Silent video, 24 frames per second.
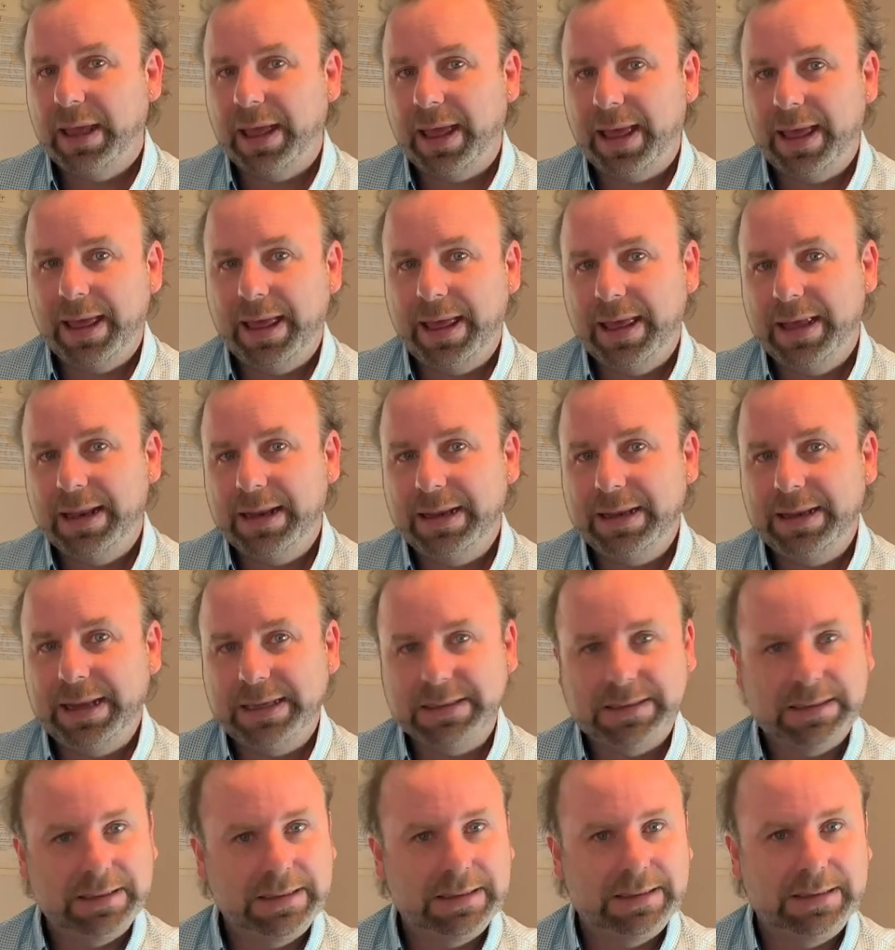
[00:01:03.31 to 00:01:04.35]
and
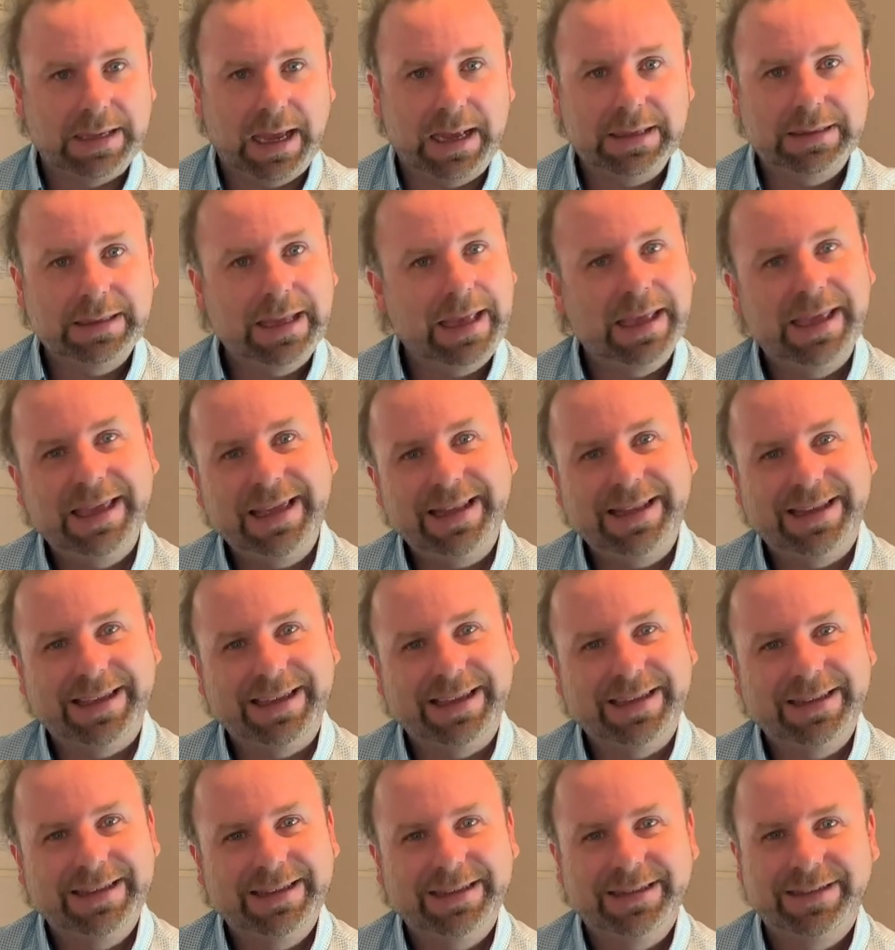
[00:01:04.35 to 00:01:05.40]
let's start the healing.